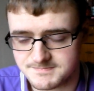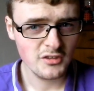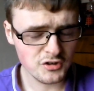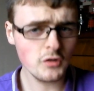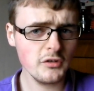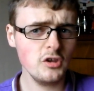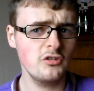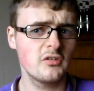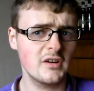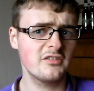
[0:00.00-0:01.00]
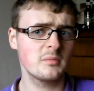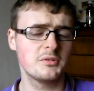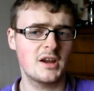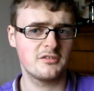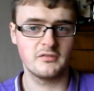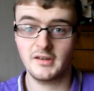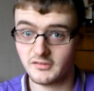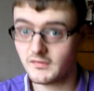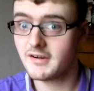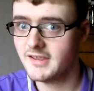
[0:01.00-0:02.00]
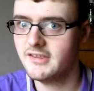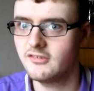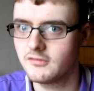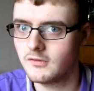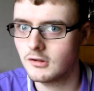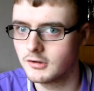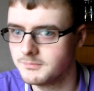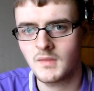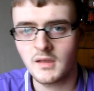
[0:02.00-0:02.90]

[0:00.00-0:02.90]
The novel uses a very simple narrative, and it's very easy to follow.